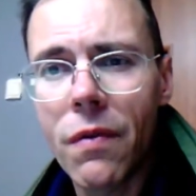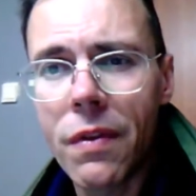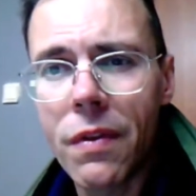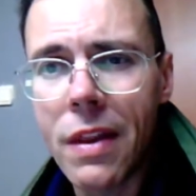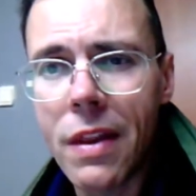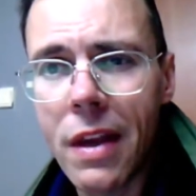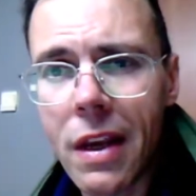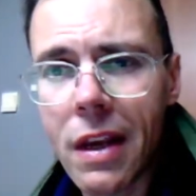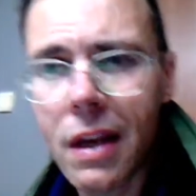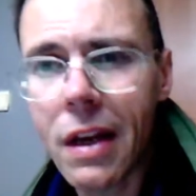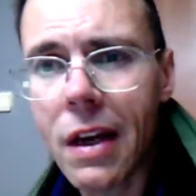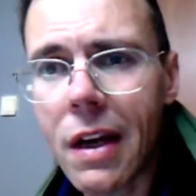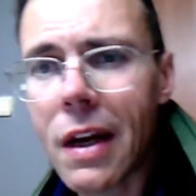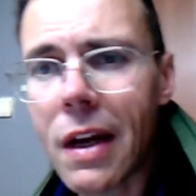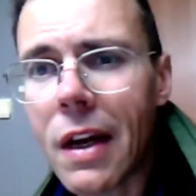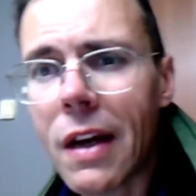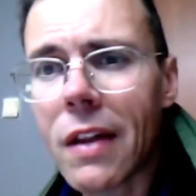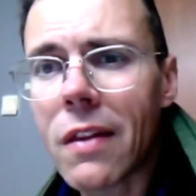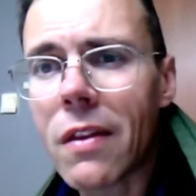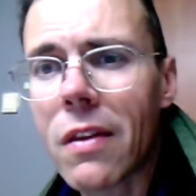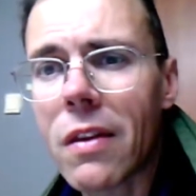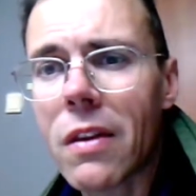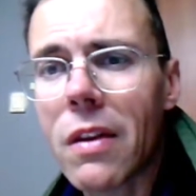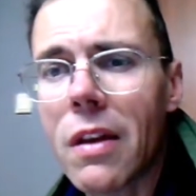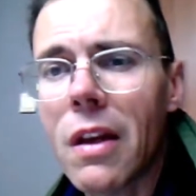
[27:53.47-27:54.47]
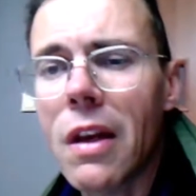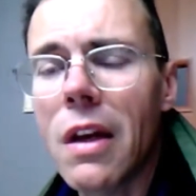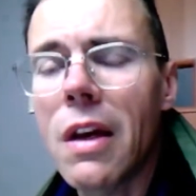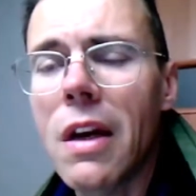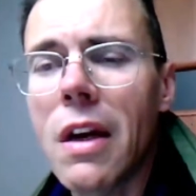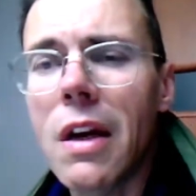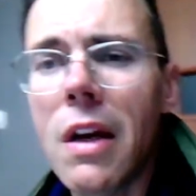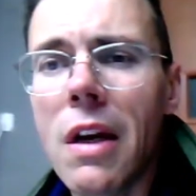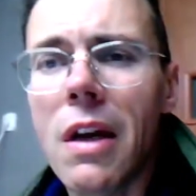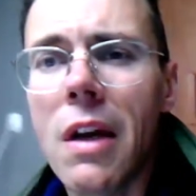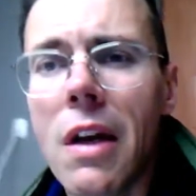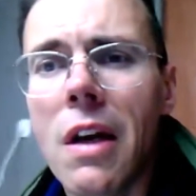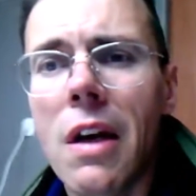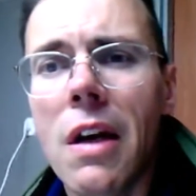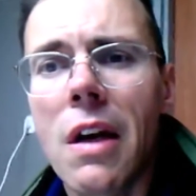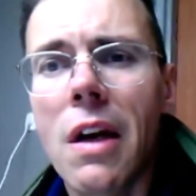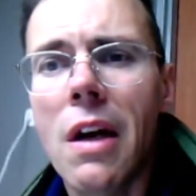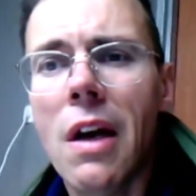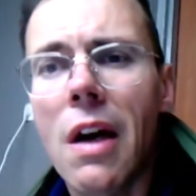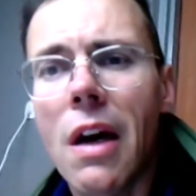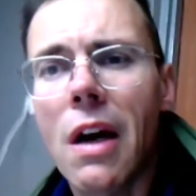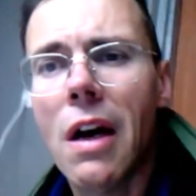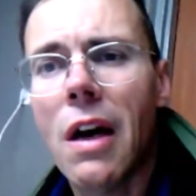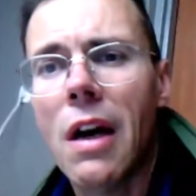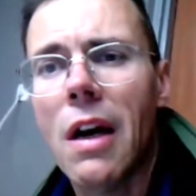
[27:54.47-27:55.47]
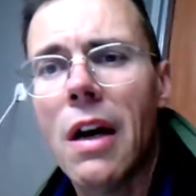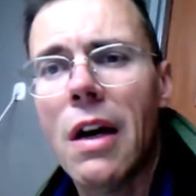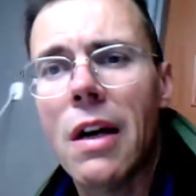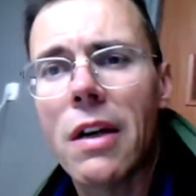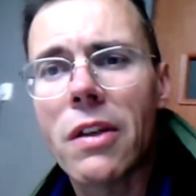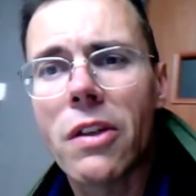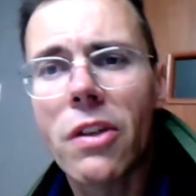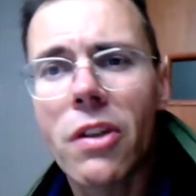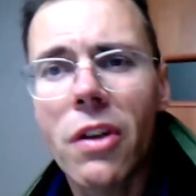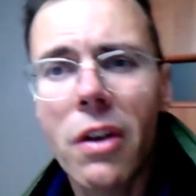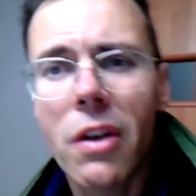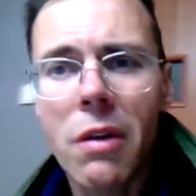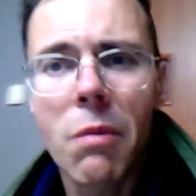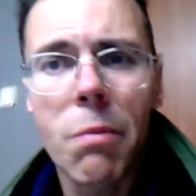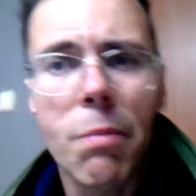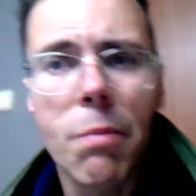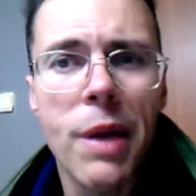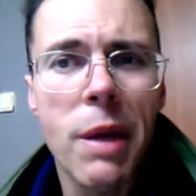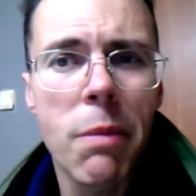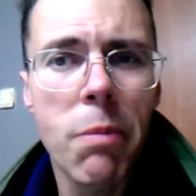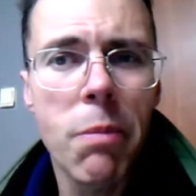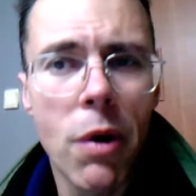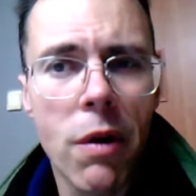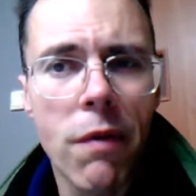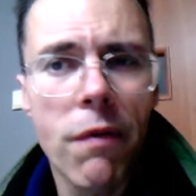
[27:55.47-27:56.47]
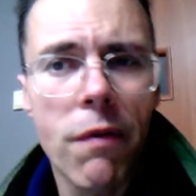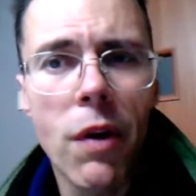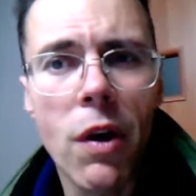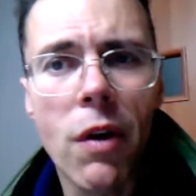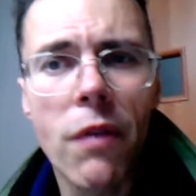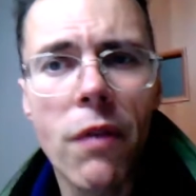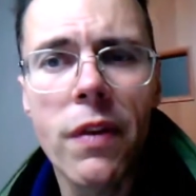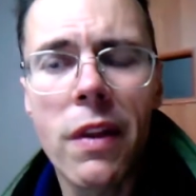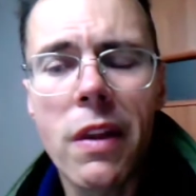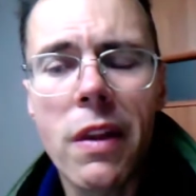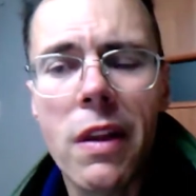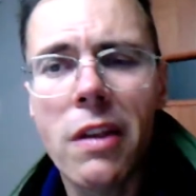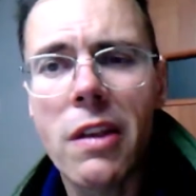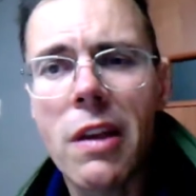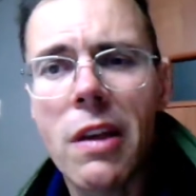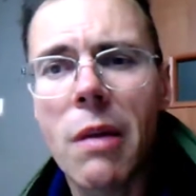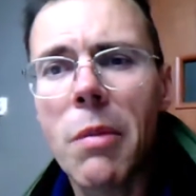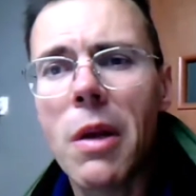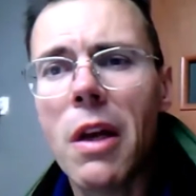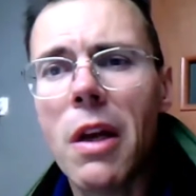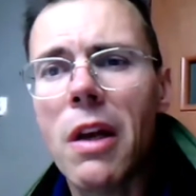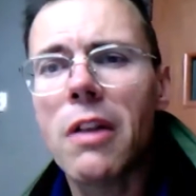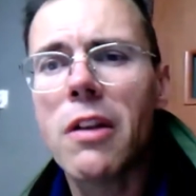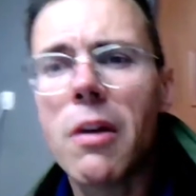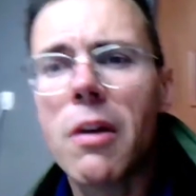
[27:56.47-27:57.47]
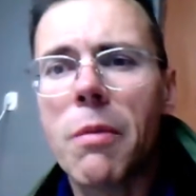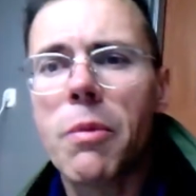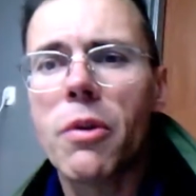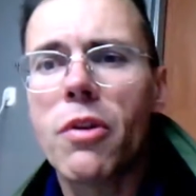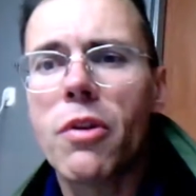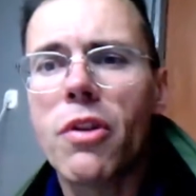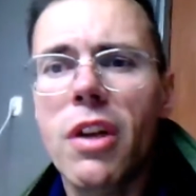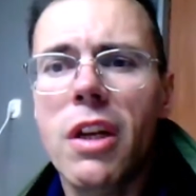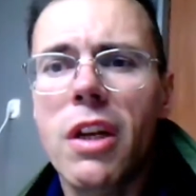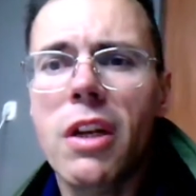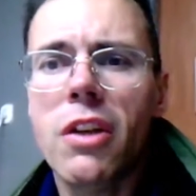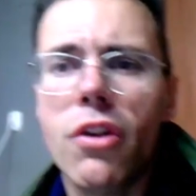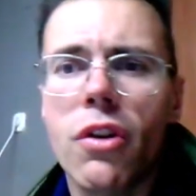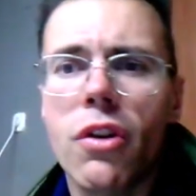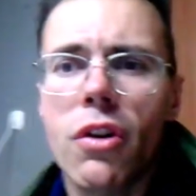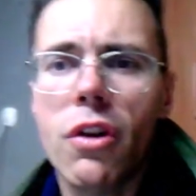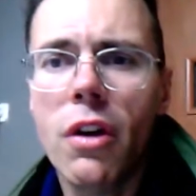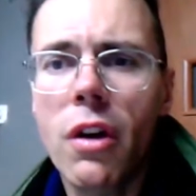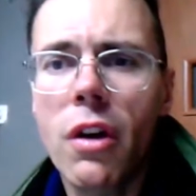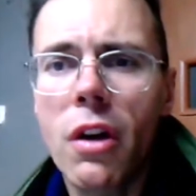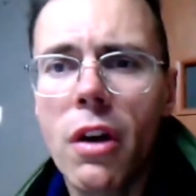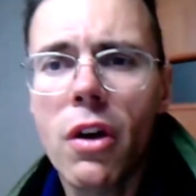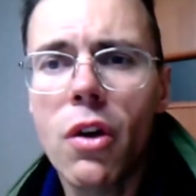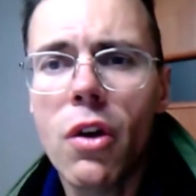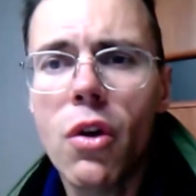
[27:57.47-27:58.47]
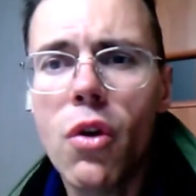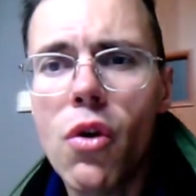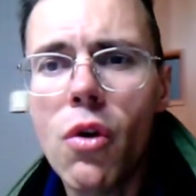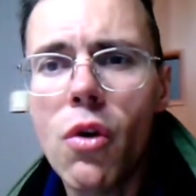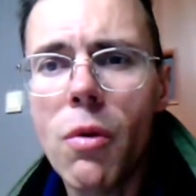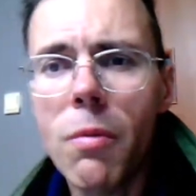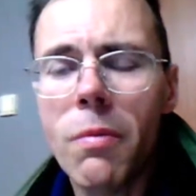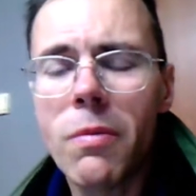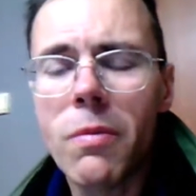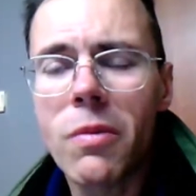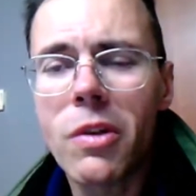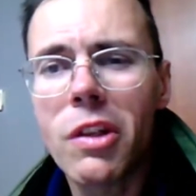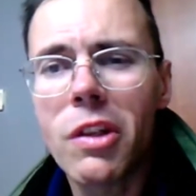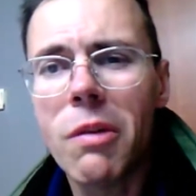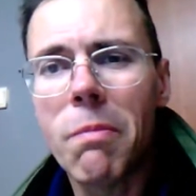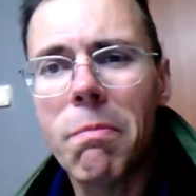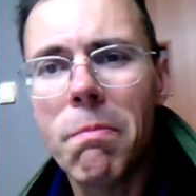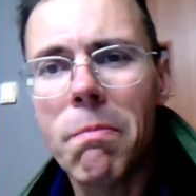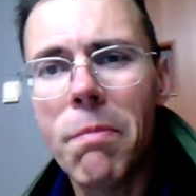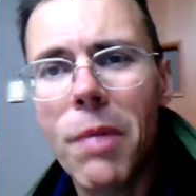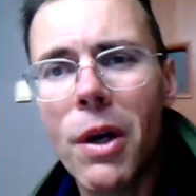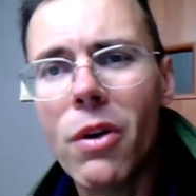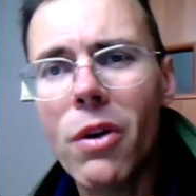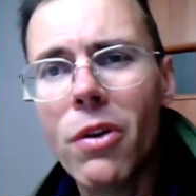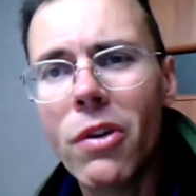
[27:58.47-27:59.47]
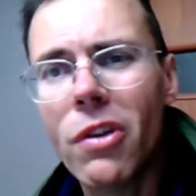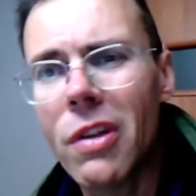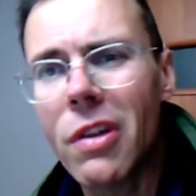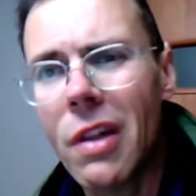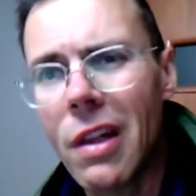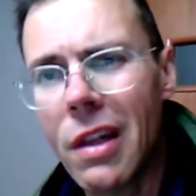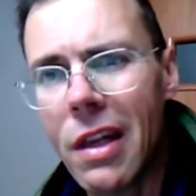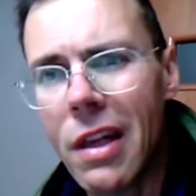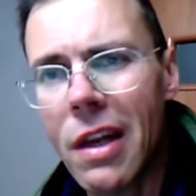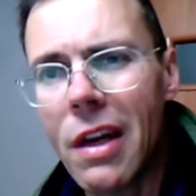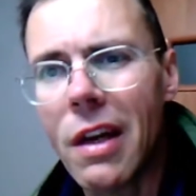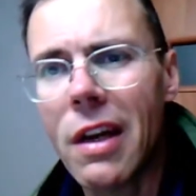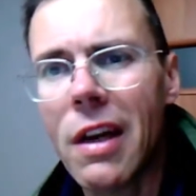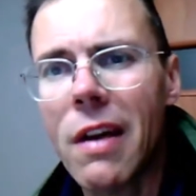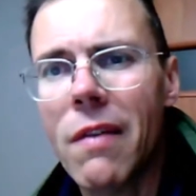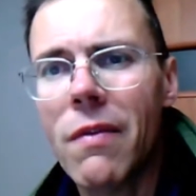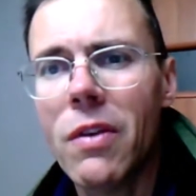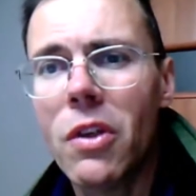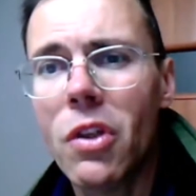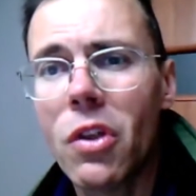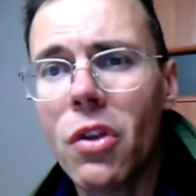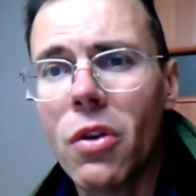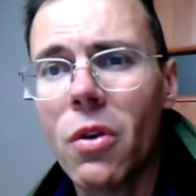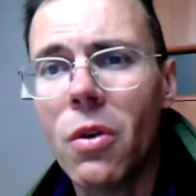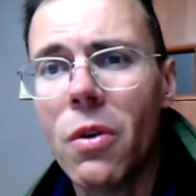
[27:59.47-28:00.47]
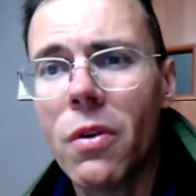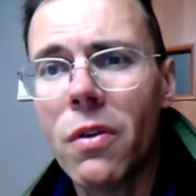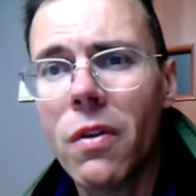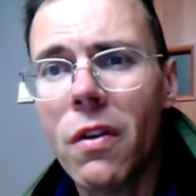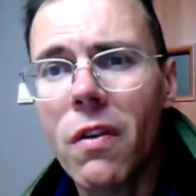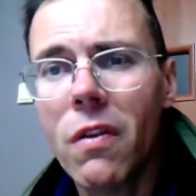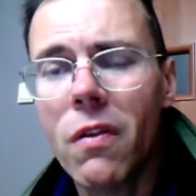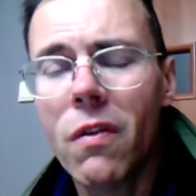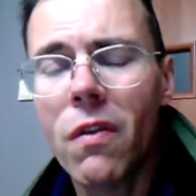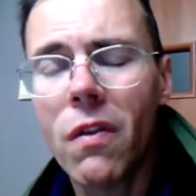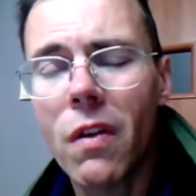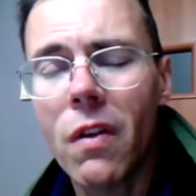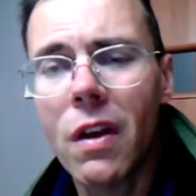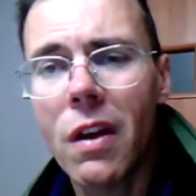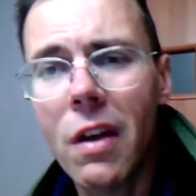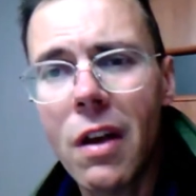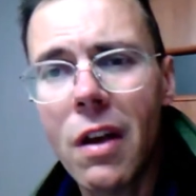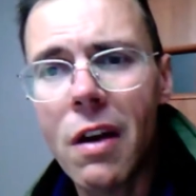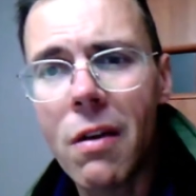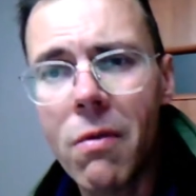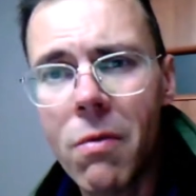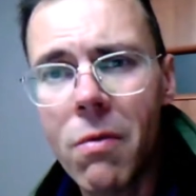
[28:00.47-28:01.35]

they had uh, certain people involved in this MK Ultra procedure whom supposedly I haven't sorted, and I